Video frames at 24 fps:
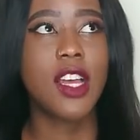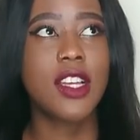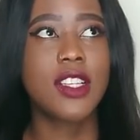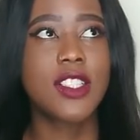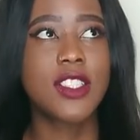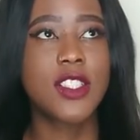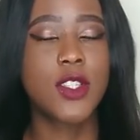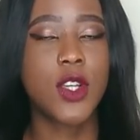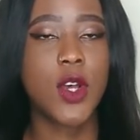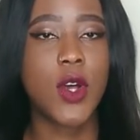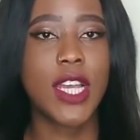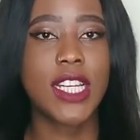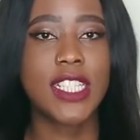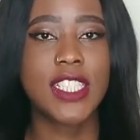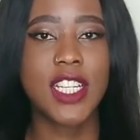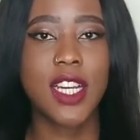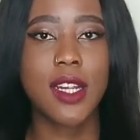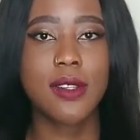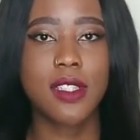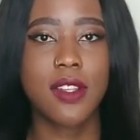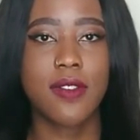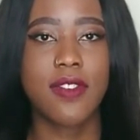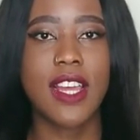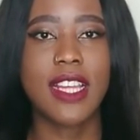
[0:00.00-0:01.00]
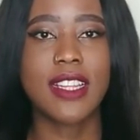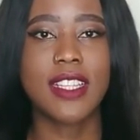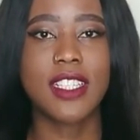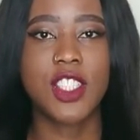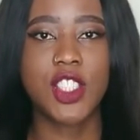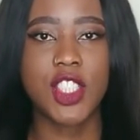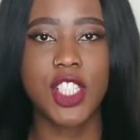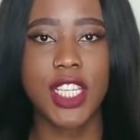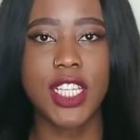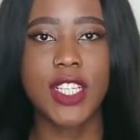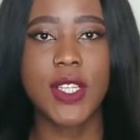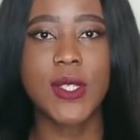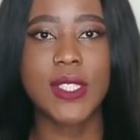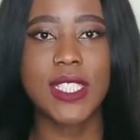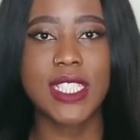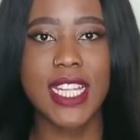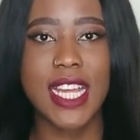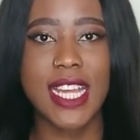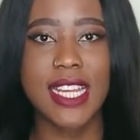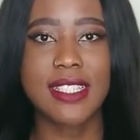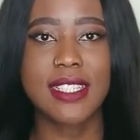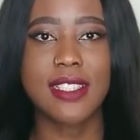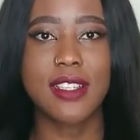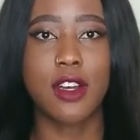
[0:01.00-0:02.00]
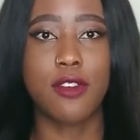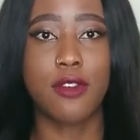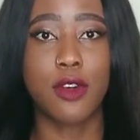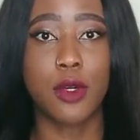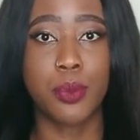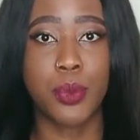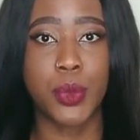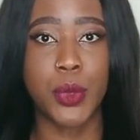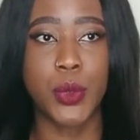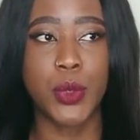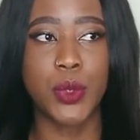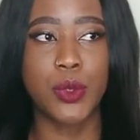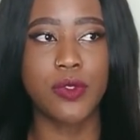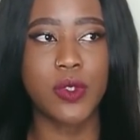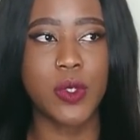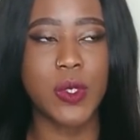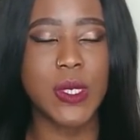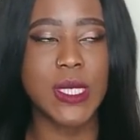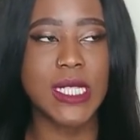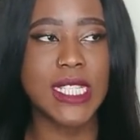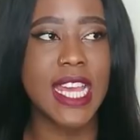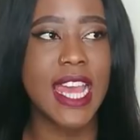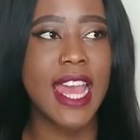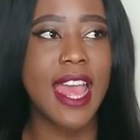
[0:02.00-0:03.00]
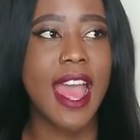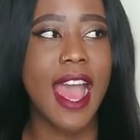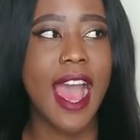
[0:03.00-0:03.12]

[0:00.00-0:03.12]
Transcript: So in terms of like the she could test of approvals,